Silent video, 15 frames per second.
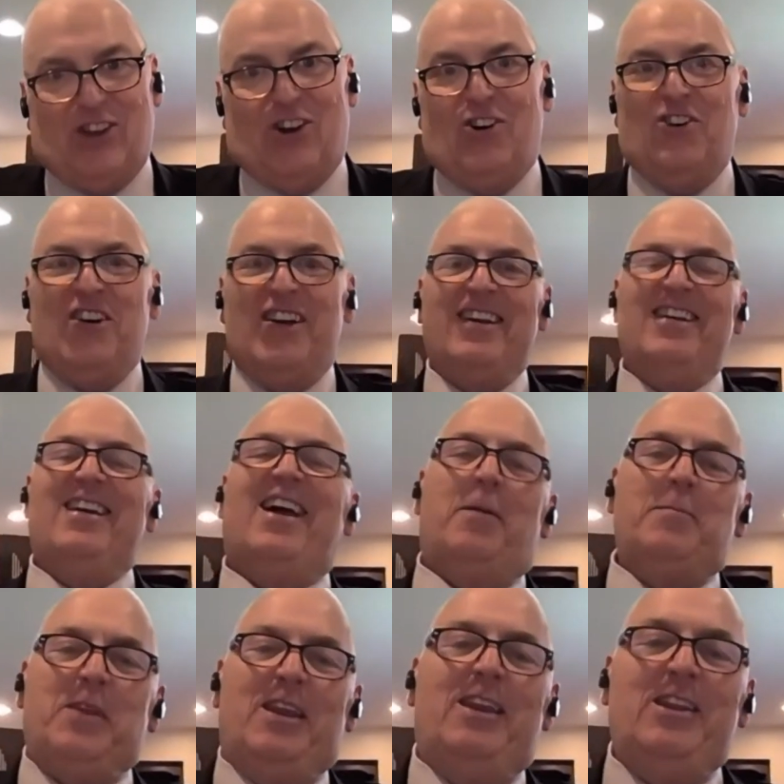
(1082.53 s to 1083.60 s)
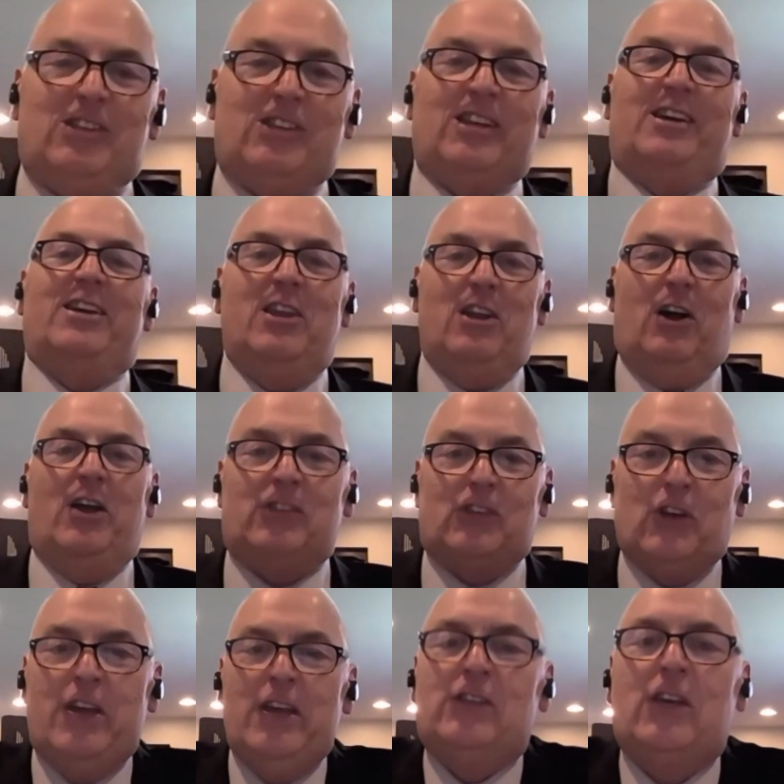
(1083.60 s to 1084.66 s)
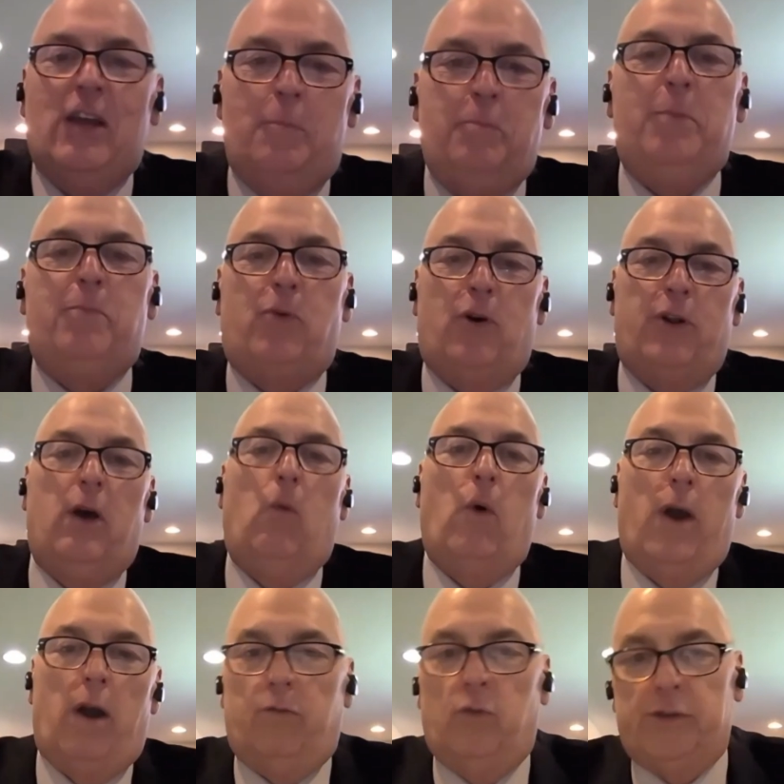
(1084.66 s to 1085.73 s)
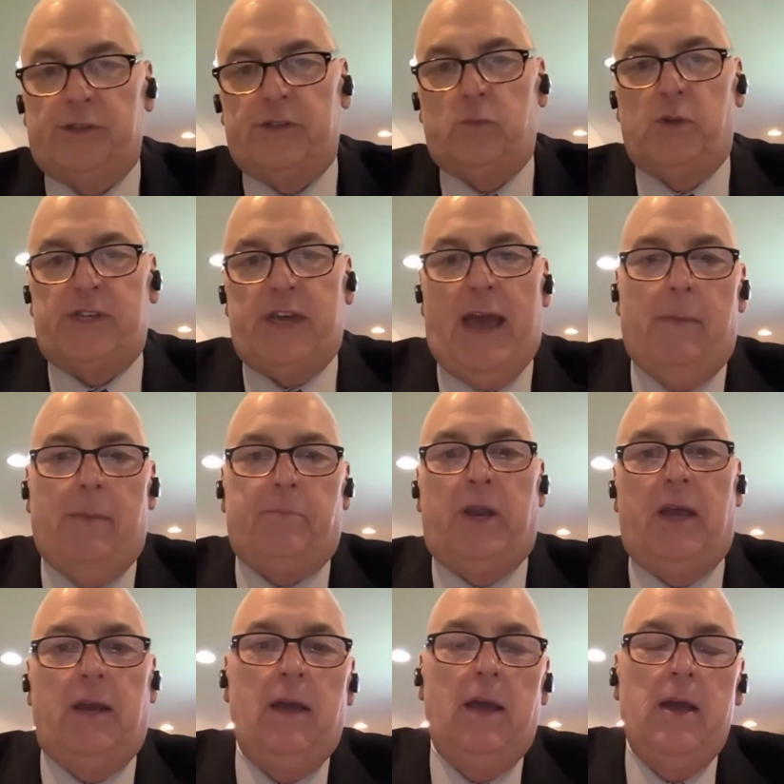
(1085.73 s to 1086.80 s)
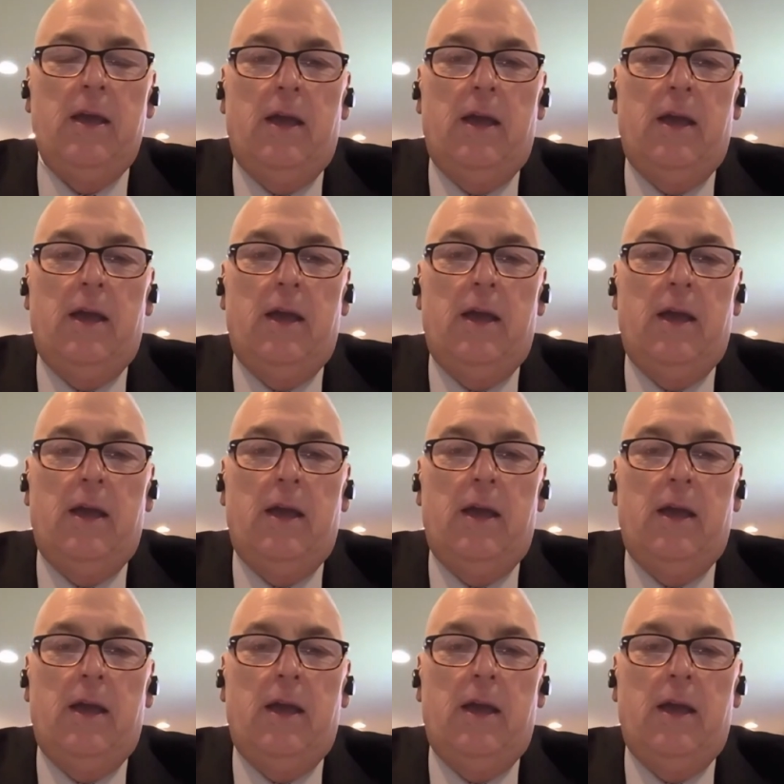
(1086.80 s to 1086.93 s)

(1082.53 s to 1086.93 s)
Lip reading: So, I mean, he needs to, he's going to be pretty aware of what's happening.